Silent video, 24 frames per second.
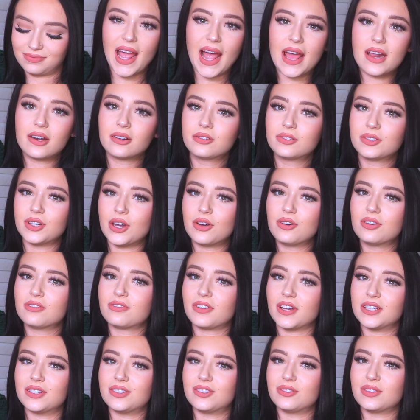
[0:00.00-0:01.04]
I don't know if
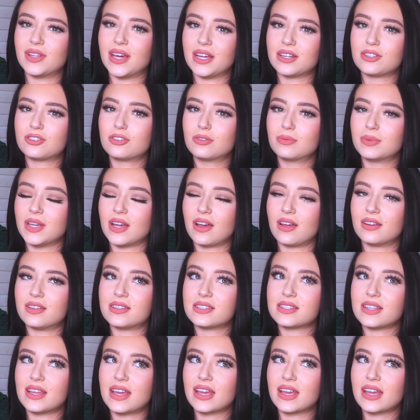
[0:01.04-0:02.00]
I'd do that, to be honest.